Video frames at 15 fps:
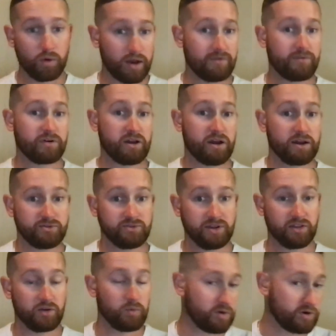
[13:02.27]
to whatever
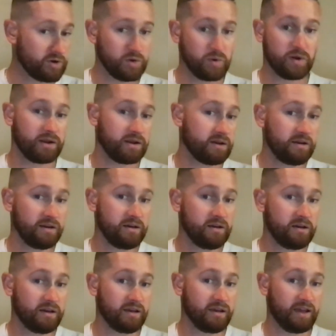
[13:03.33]
country that we're doing
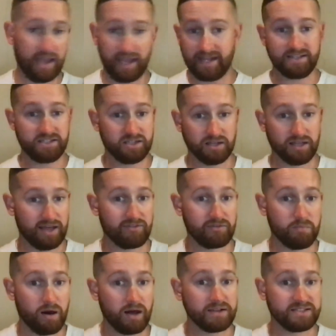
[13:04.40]
8 to
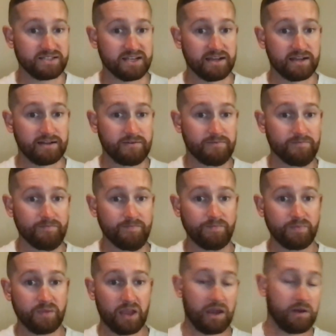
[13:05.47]
11 months in.
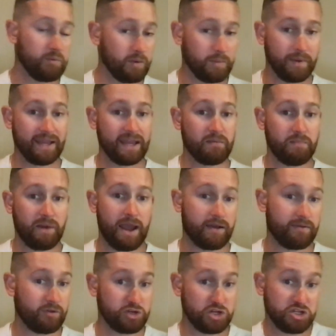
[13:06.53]
And when we get
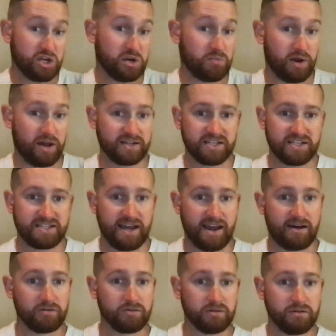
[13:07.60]
back, they're just going to process
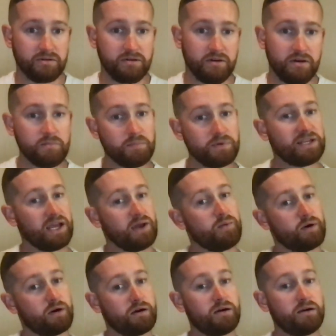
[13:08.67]
out. But they
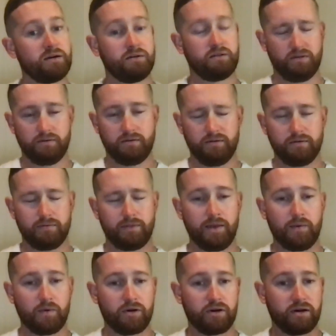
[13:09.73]
were
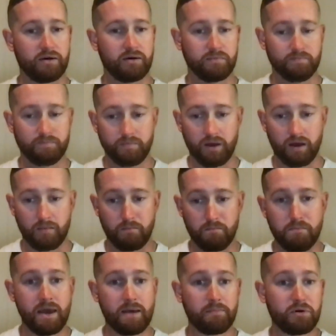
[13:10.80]
a
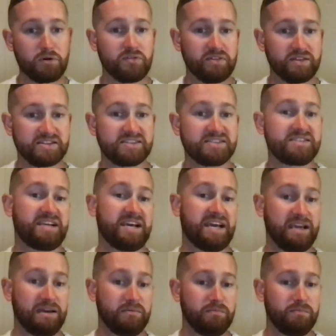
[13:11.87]
member of this
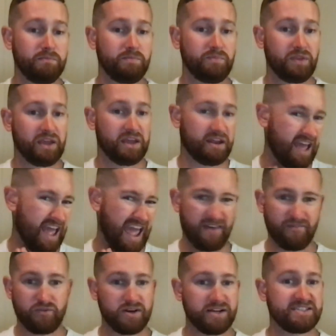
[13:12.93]
team in
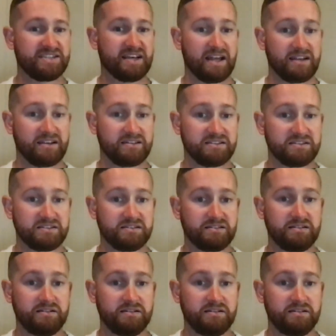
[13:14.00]
every sense.